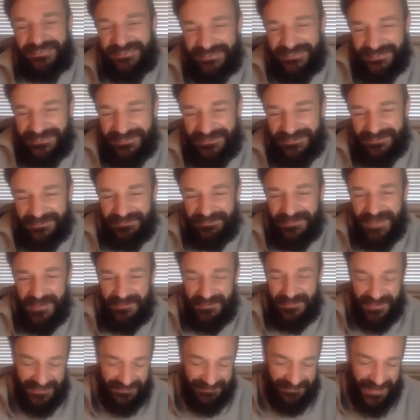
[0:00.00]
So
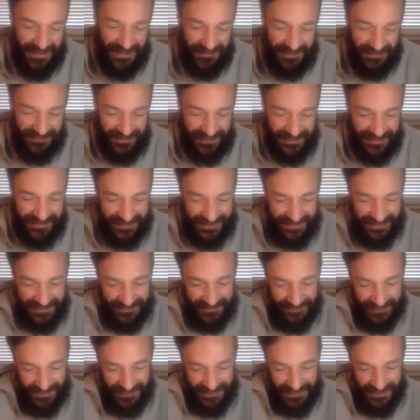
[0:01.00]
maybe we'll get there
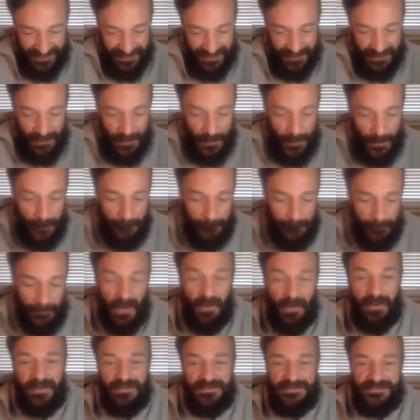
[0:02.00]
one day.
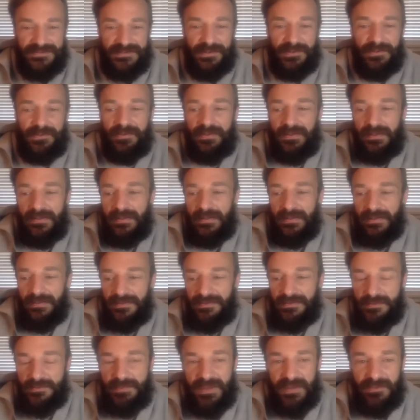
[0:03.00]
All right, so
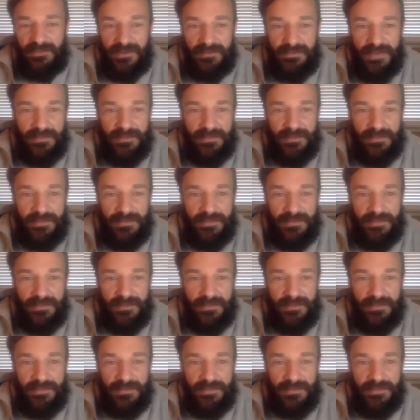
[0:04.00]
this is a big one.